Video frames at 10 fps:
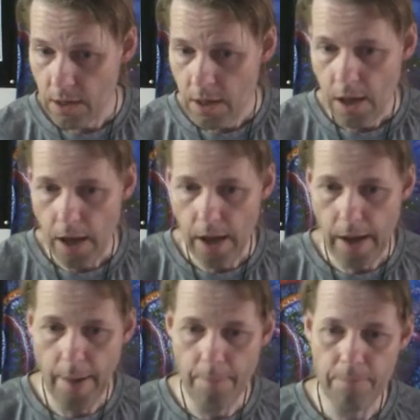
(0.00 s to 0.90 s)

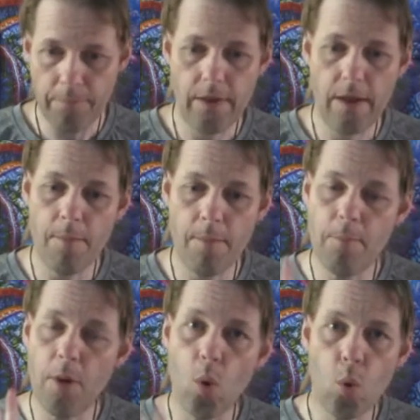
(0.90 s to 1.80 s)

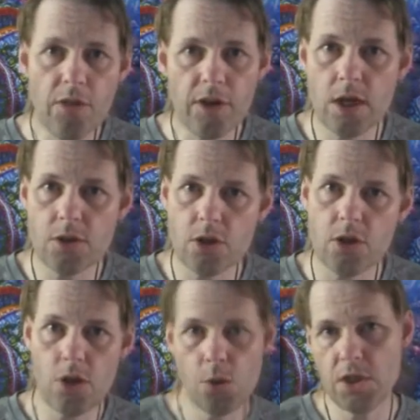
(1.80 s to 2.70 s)
but all of the cards that you
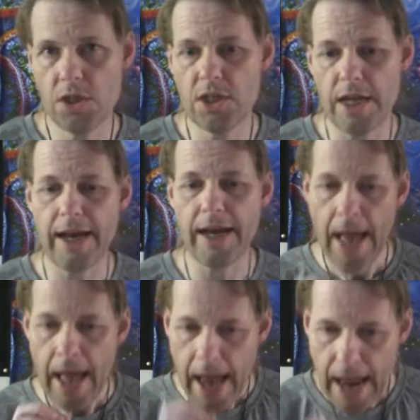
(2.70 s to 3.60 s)
use in this deck
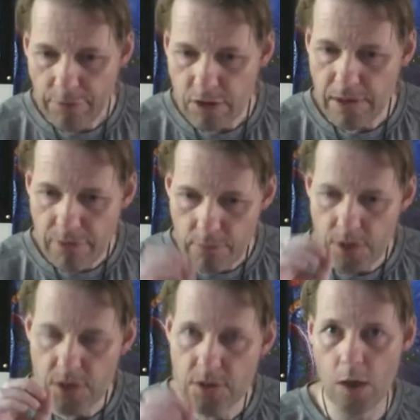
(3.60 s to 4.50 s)
have to be from a
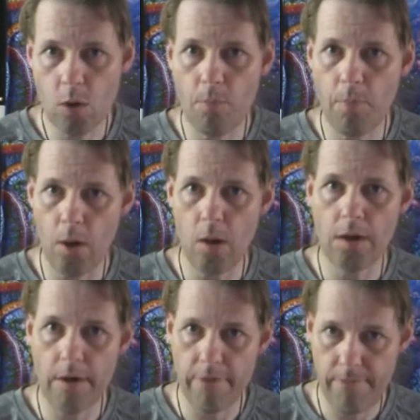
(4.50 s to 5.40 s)
single block
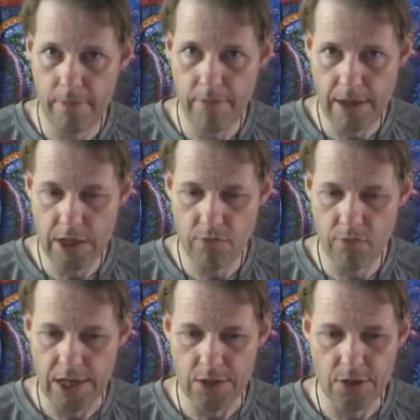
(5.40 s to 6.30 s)
of a Magic
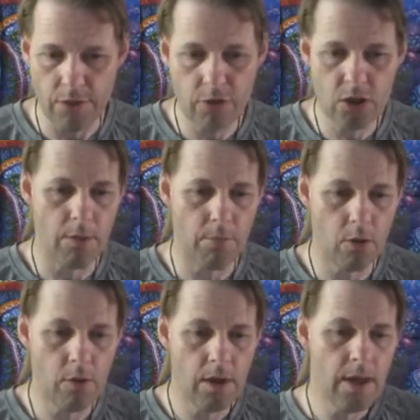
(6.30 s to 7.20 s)
release. So for
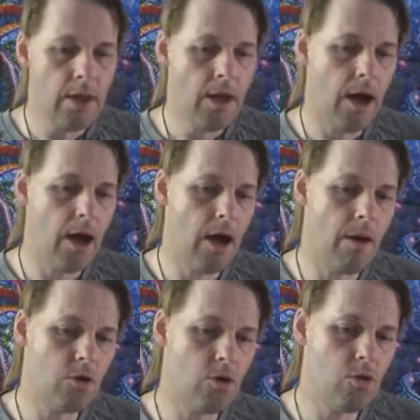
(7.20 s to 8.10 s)
example,
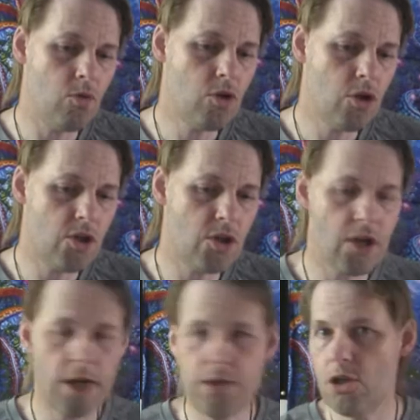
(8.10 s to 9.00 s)
you could
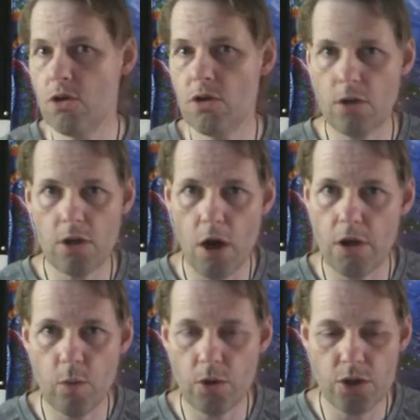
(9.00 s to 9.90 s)
decide that you
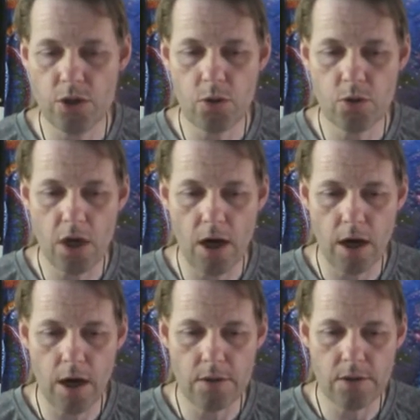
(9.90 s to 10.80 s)
only want to use
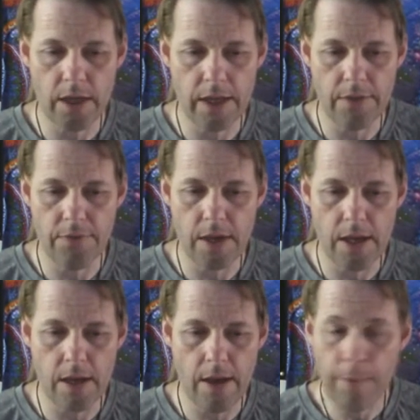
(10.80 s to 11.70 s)
cards in
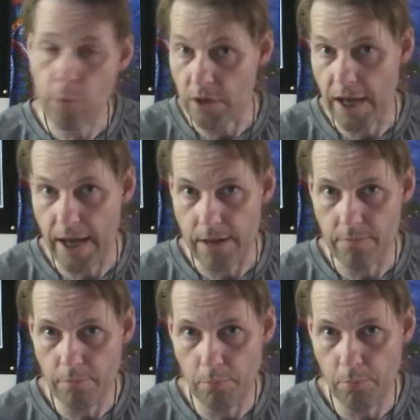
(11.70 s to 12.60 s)
the Amonkhet
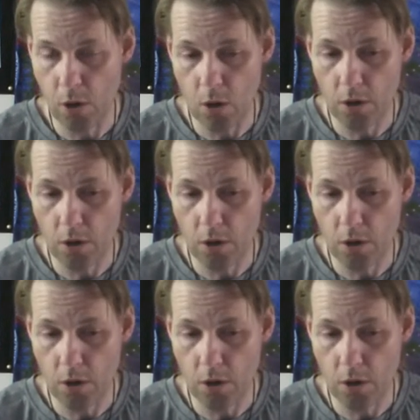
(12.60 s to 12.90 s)
block.